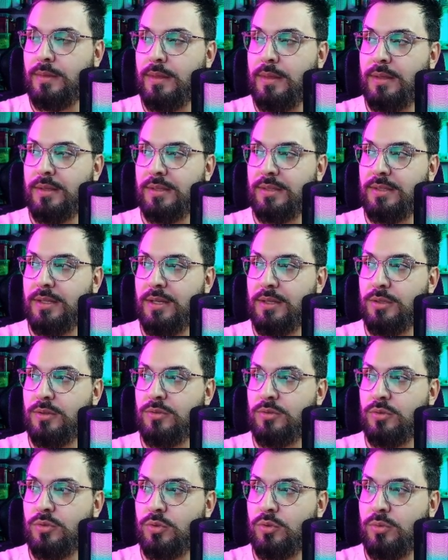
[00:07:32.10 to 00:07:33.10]
They tell you
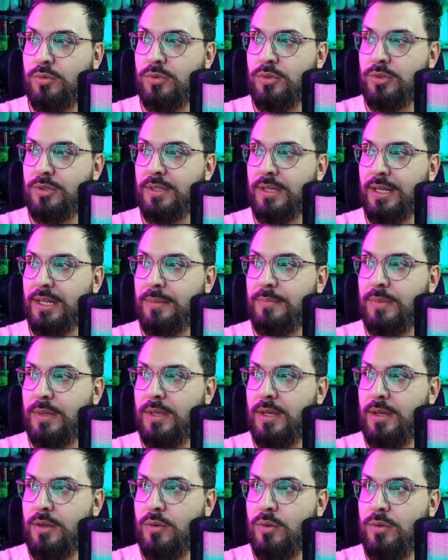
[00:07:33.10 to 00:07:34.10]
to go to the
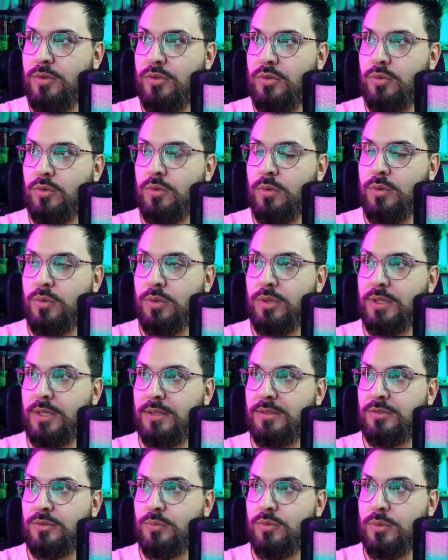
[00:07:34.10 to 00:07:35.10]
API console. Okay,
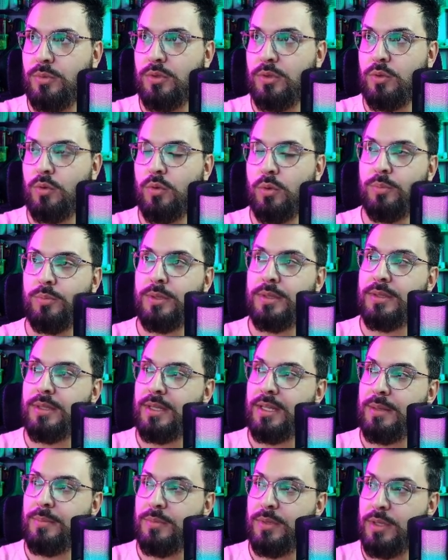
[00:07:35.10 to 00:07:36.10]
so we will open
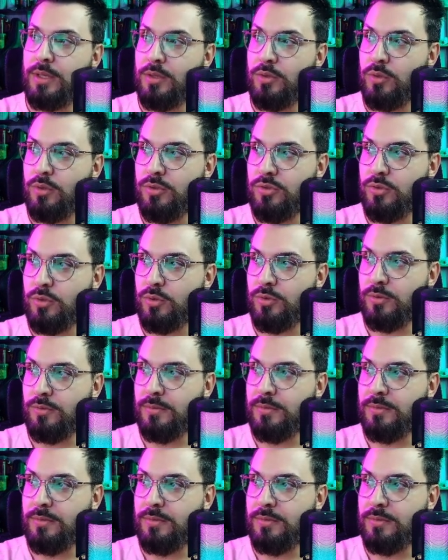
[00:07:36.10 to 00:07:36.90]
the API console.